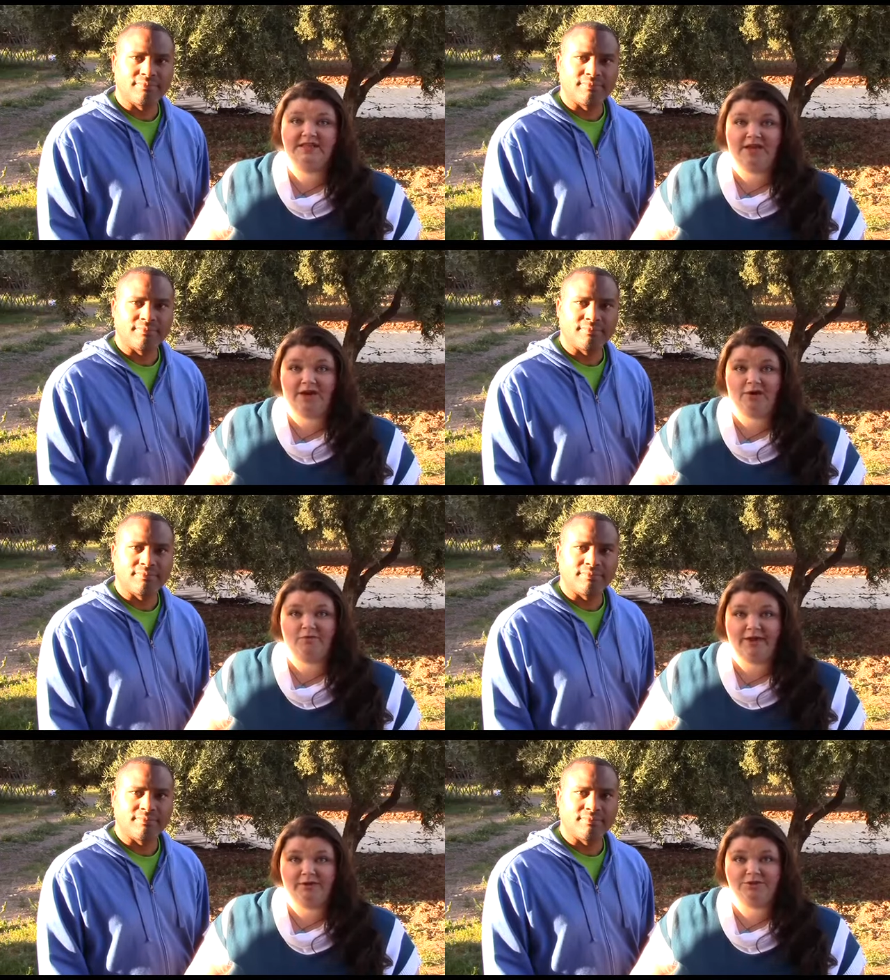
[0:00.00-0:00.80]
Speaker 1: the air
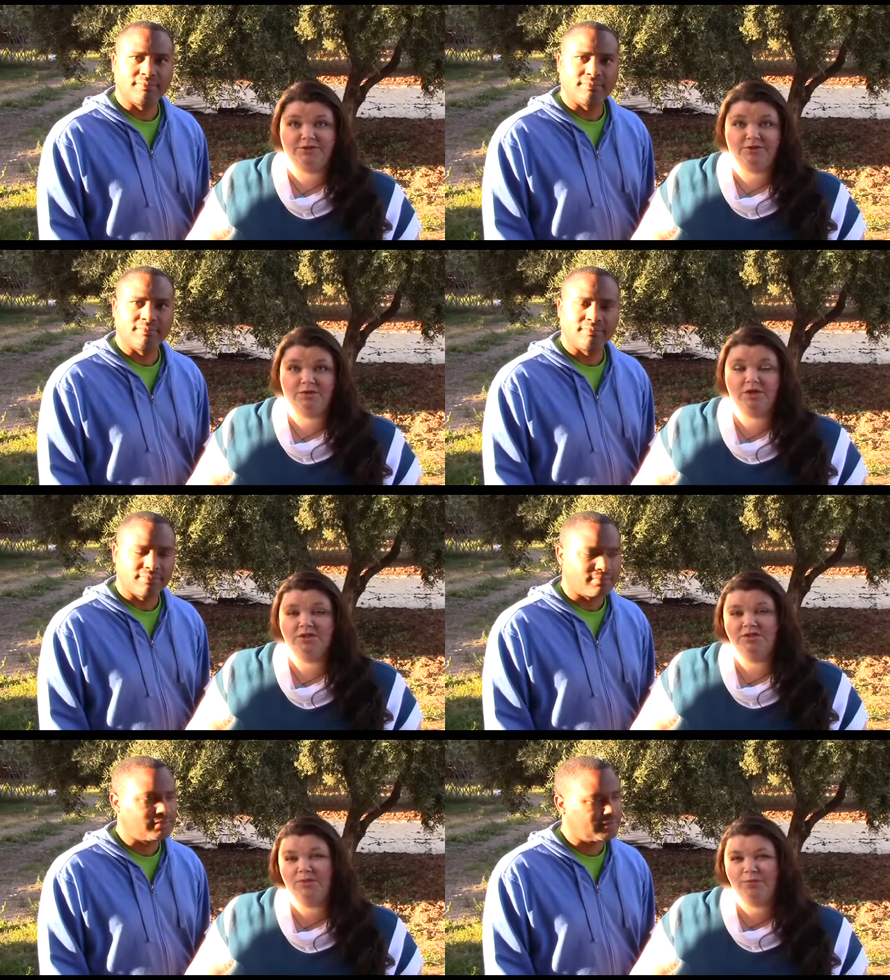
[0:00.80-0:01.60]
around you. So
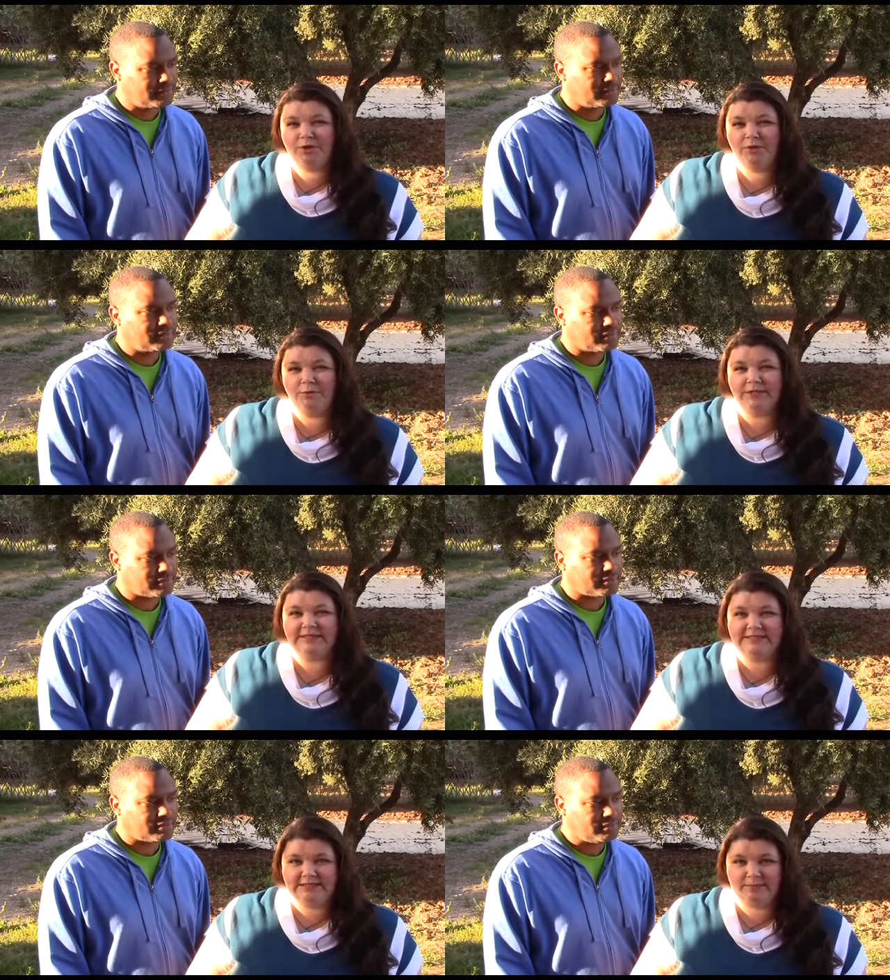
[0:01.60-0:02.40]
to put it really
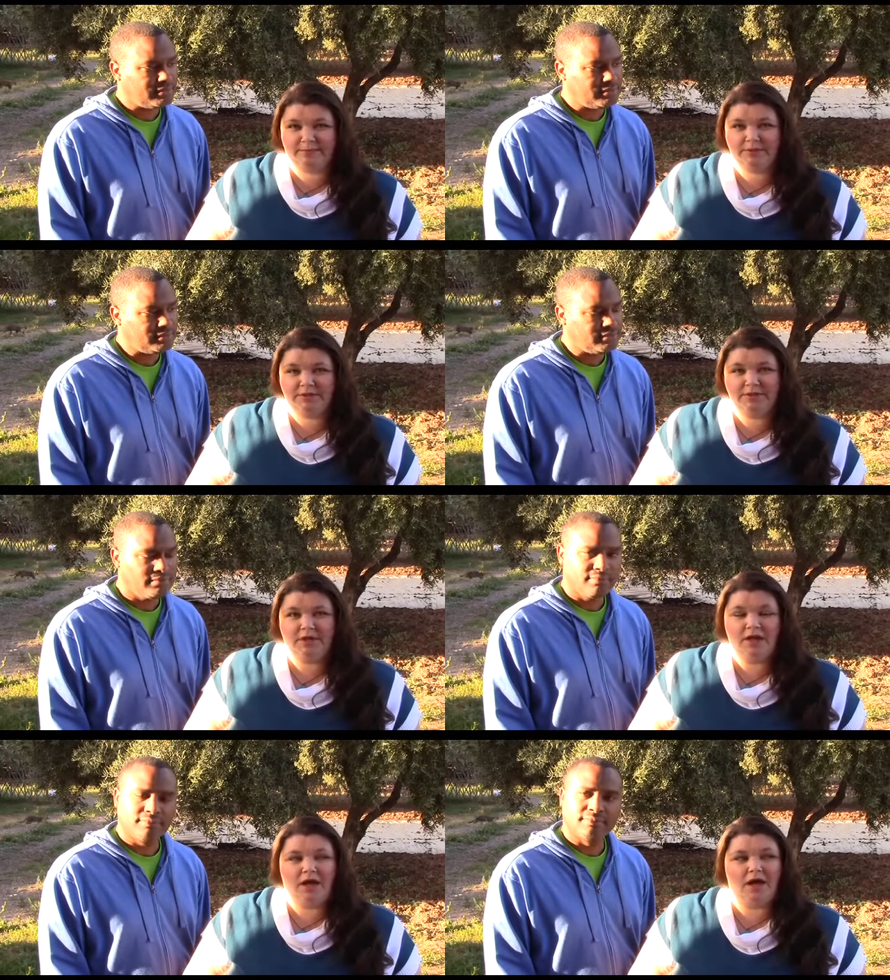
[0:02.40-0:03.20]
simple,
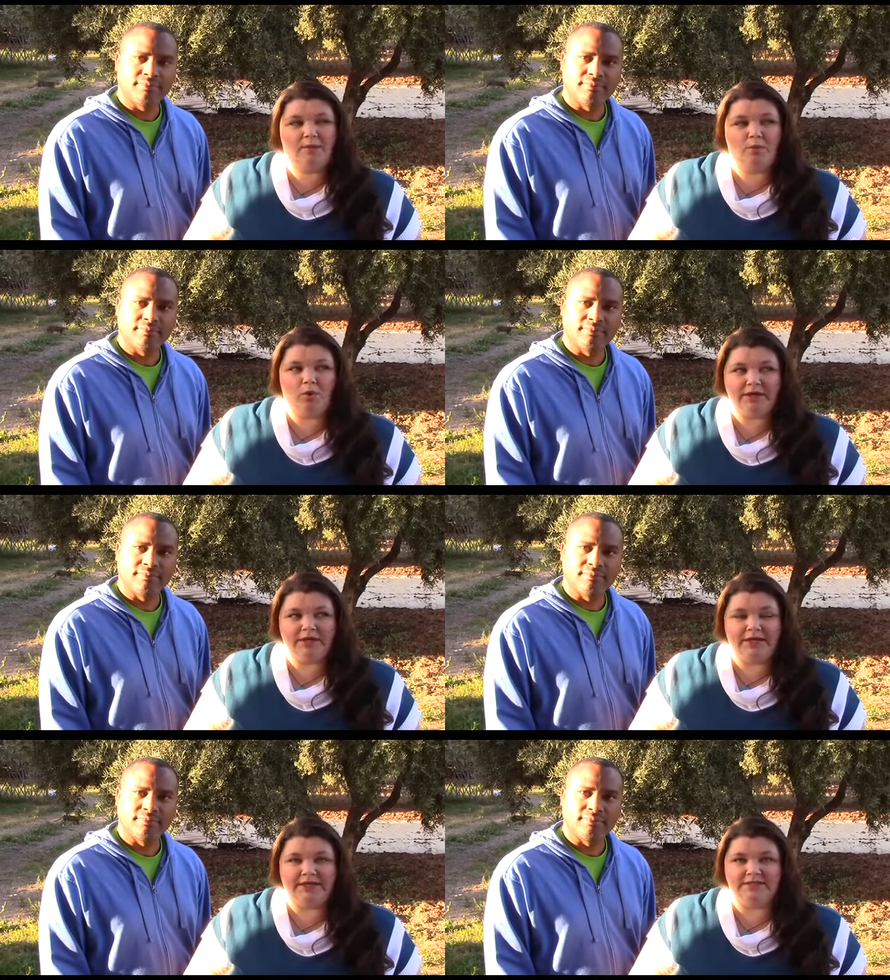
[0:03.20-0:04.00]
um,
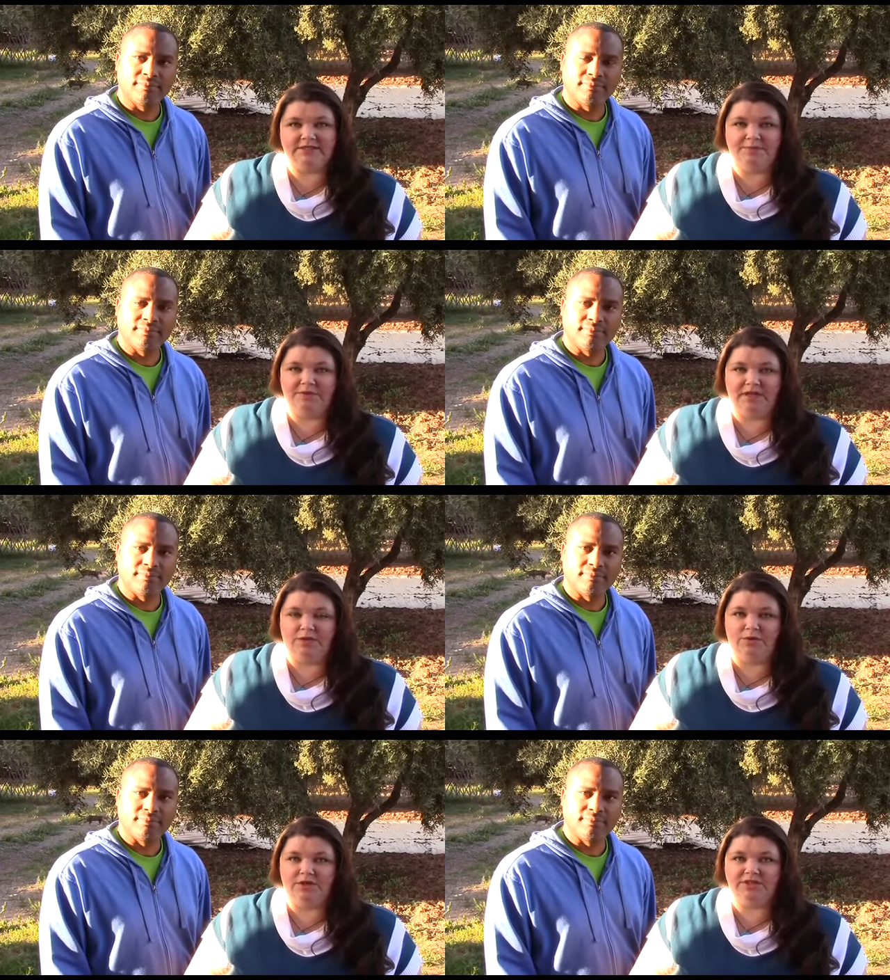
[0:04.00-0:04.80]
orgonite is something that you
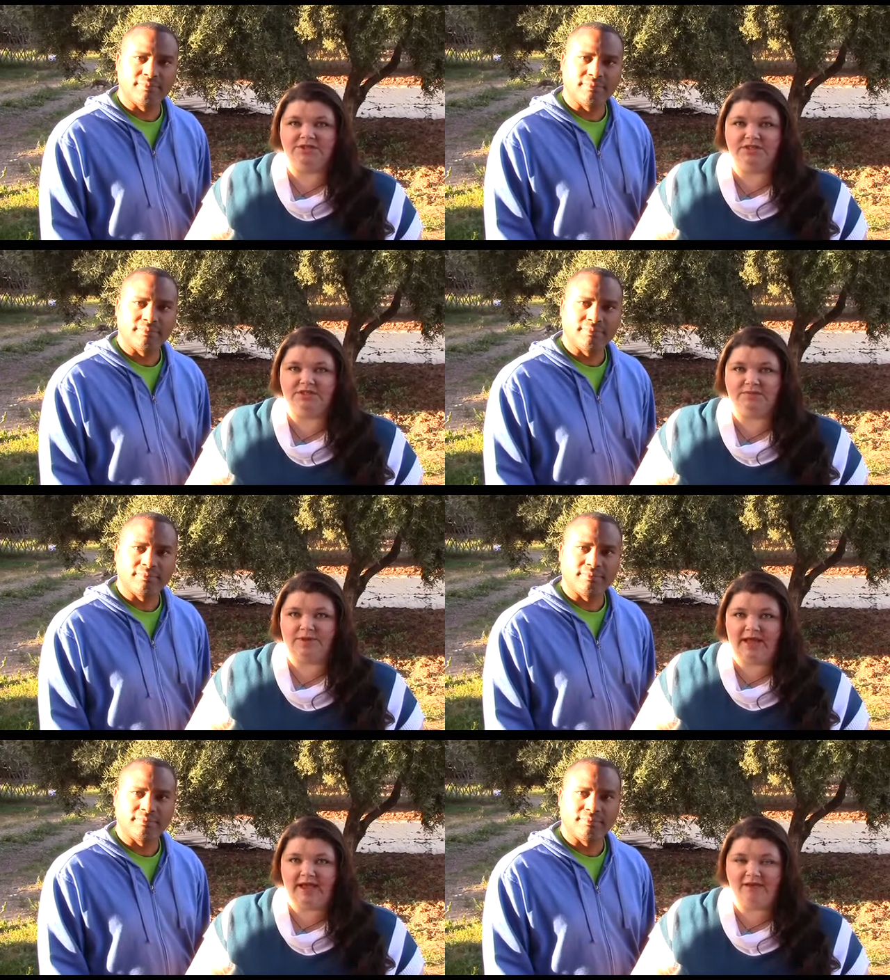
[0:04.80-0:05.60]
can just
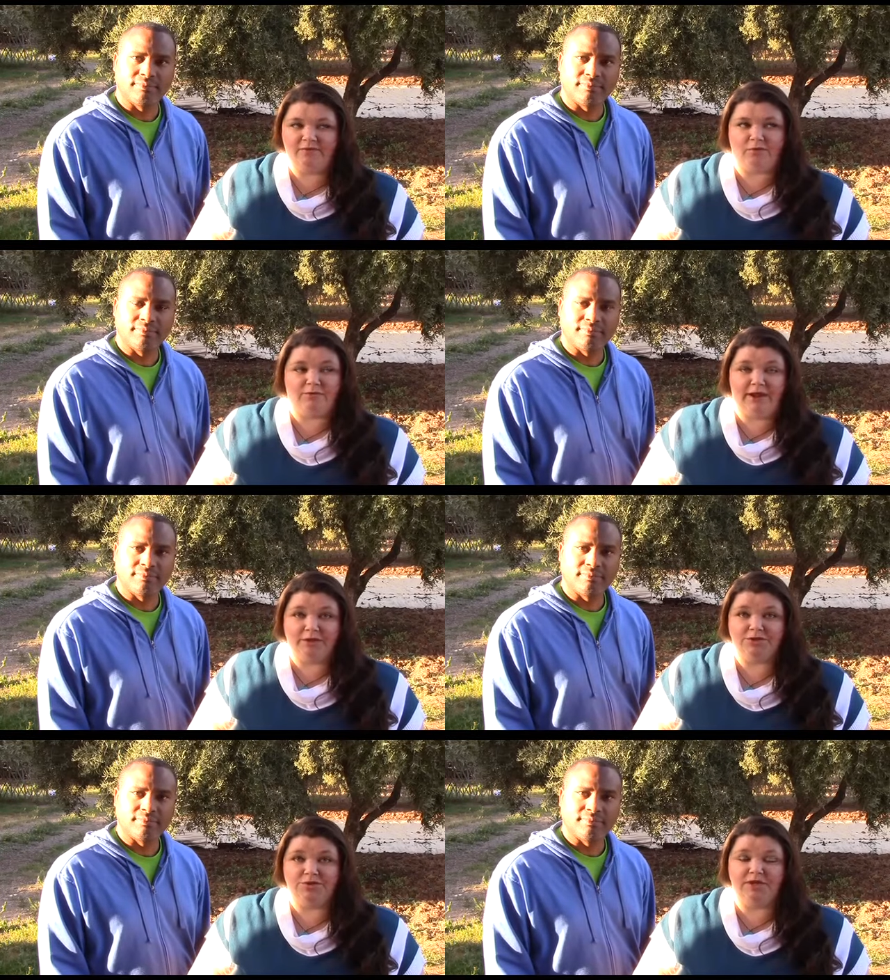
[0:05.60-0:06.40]
have around
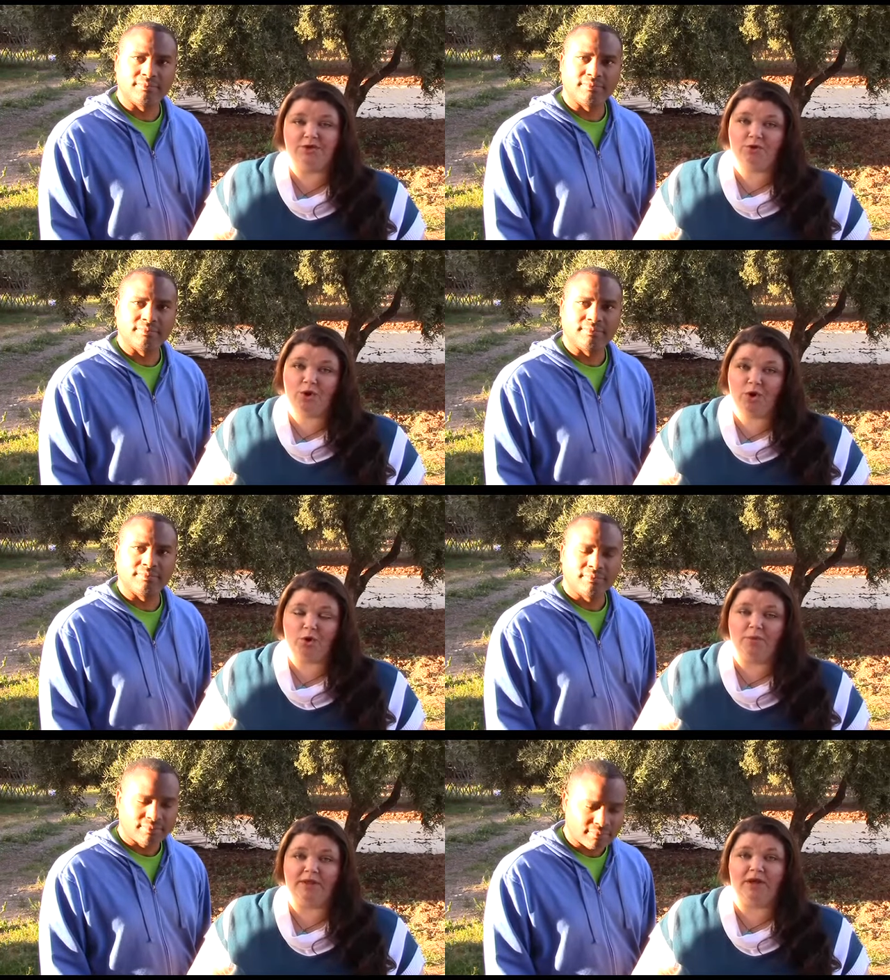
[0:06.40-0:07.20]
you in your home
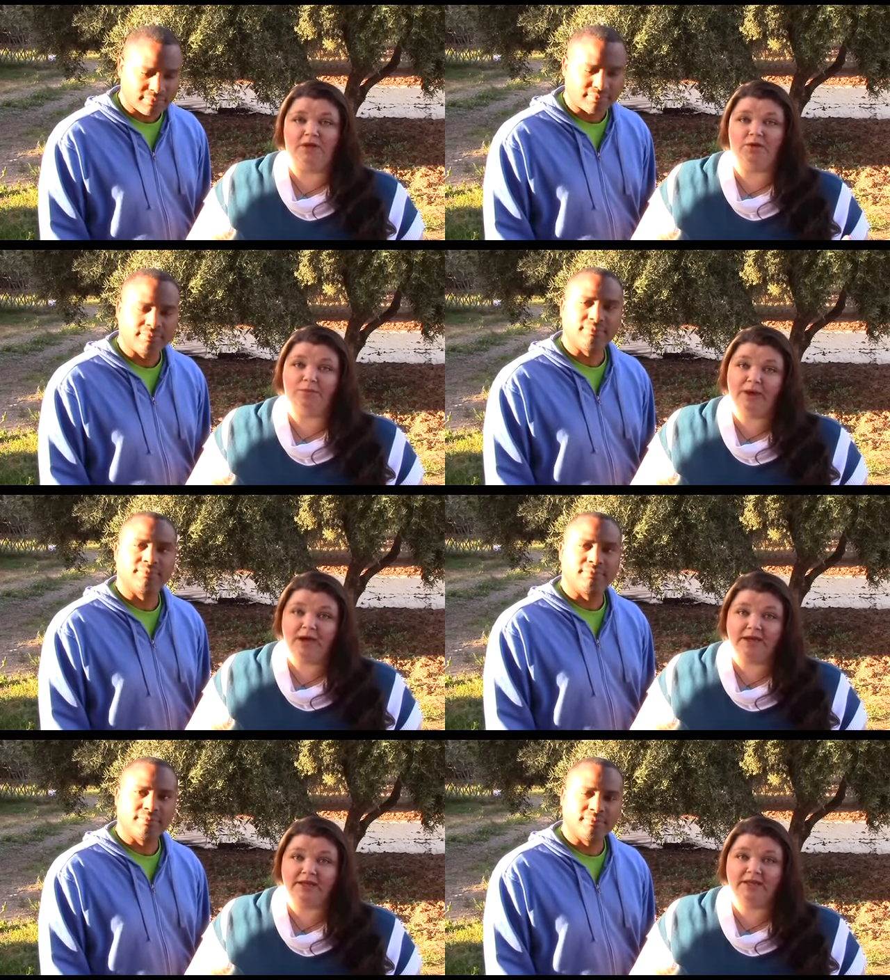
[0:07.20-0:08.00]
and on your
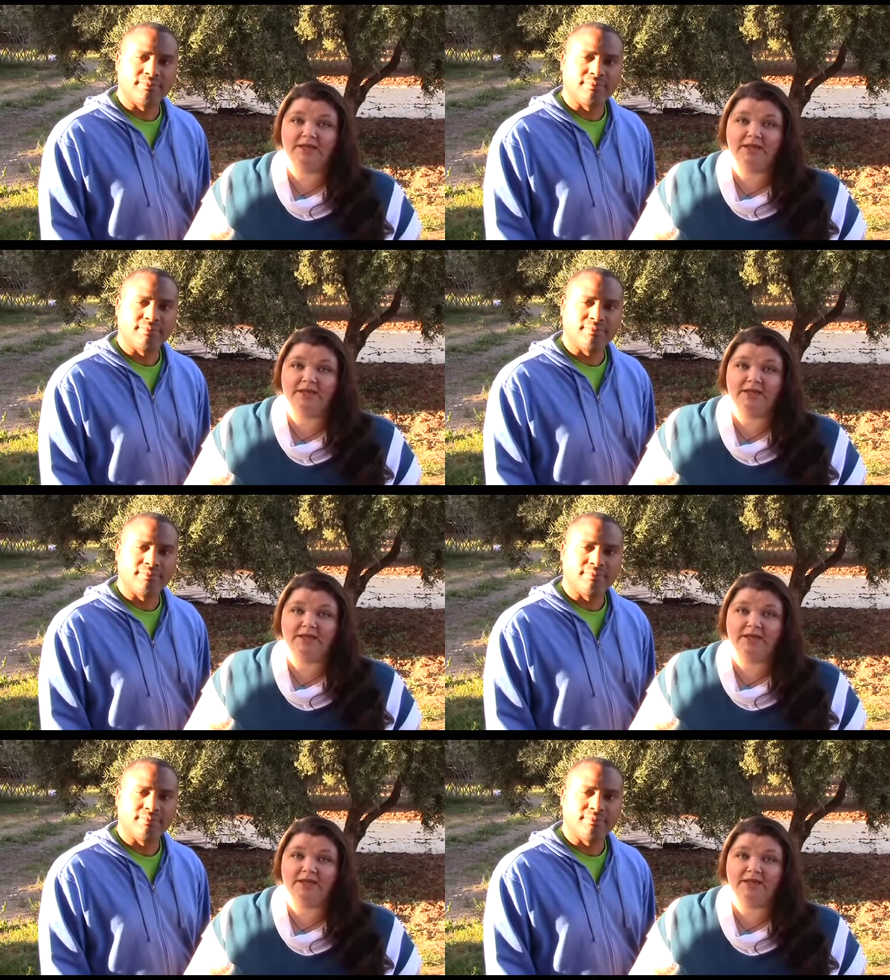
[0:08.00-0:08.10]
body